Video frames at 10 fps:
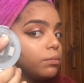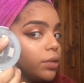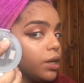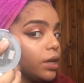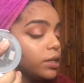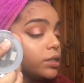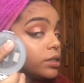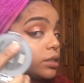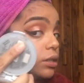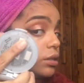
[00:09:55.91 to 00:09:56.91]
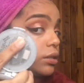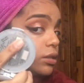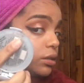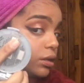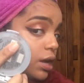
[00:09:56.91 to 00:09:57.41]
because
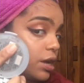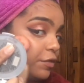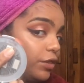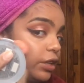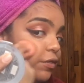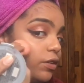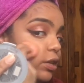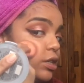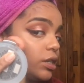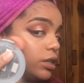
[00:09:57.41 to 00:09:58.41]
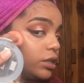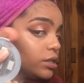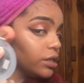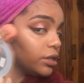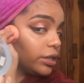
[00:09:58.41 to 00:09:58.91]
I feel like foundation and
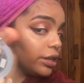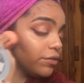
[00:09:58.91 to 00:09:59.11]
concealer like